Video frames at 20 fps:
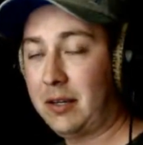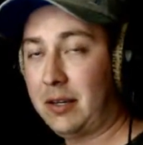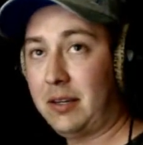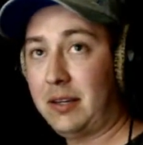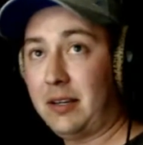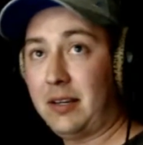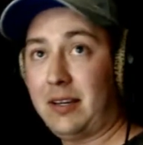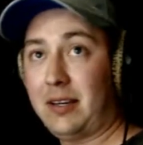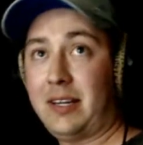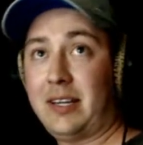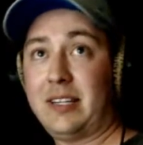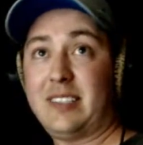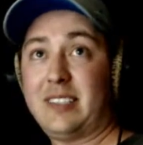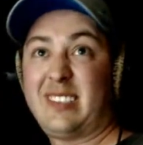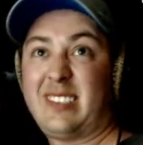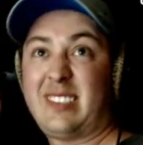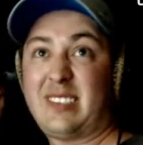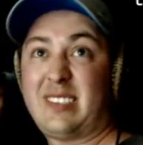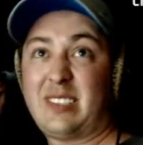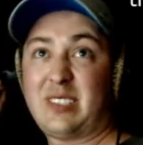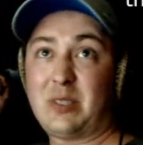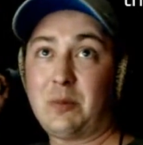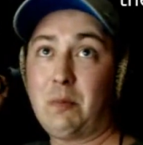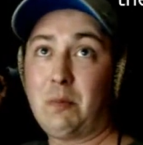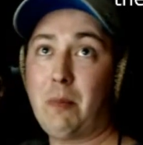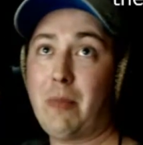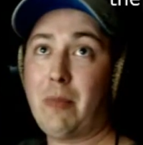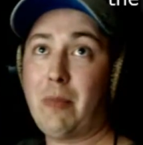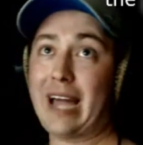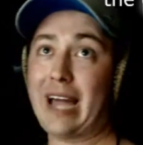It is
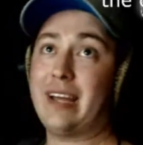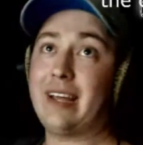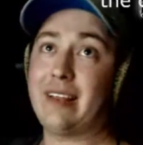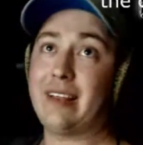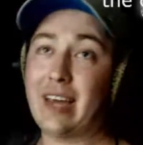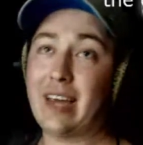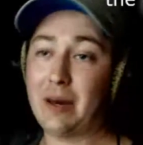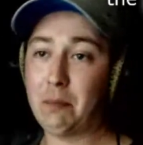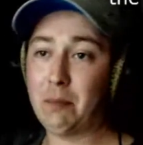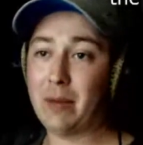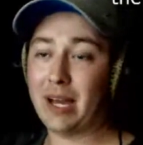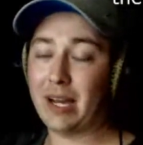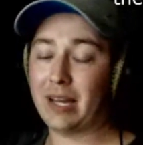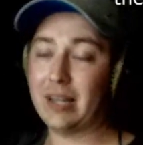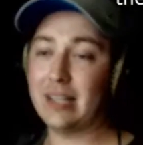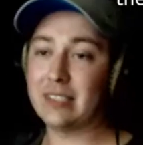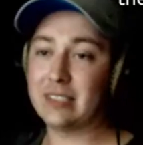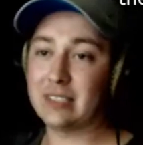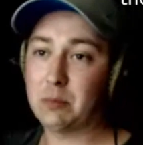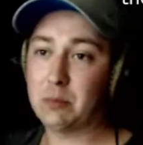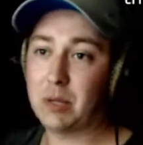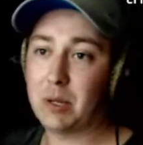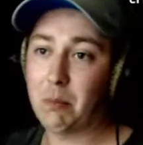smacking that mechanism